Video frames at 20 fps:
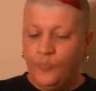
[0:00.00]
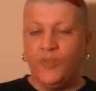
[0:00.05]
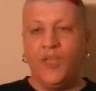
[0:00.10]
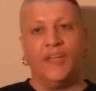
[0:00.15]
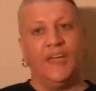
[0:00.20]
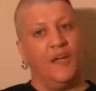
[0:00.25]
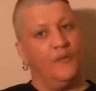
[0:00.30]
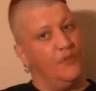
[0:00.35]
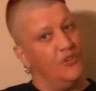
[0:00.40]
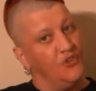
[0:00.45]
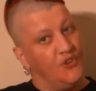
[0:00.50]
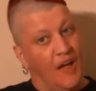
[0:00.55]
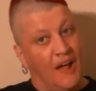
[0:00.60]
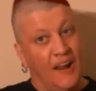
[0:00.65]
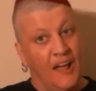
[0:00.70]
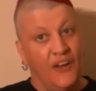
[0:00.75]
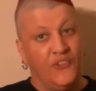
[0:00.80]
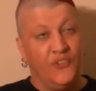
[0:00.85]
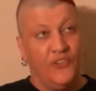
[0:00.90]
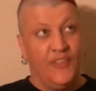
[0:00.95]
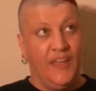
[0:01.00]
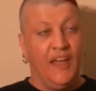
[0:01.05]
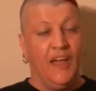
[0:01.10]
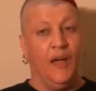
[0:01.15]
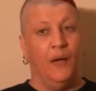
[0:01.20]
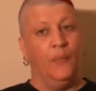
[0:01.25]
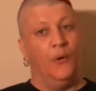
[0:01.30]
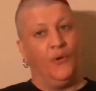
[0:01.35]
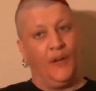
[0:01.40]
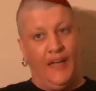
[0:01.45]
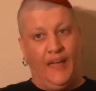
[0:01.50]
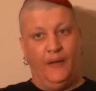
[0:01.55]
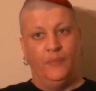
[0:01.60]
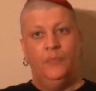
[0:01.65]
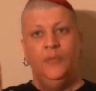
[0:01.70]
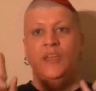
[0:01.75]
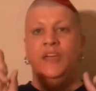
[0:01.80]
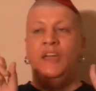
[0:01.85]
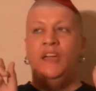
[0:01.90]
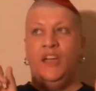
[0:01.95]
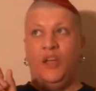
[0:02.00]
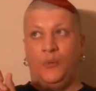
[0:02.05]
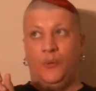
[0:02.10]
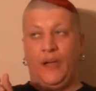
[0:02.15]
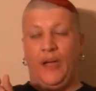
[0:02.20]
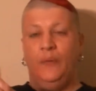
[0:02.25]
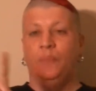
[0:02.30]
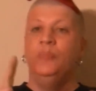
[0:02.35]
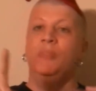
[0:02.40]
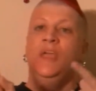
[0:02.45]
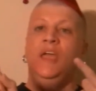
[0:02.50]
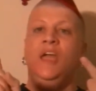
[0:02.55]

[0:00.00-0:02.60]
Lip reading: I'll give a shout out to them. Okay, here we go.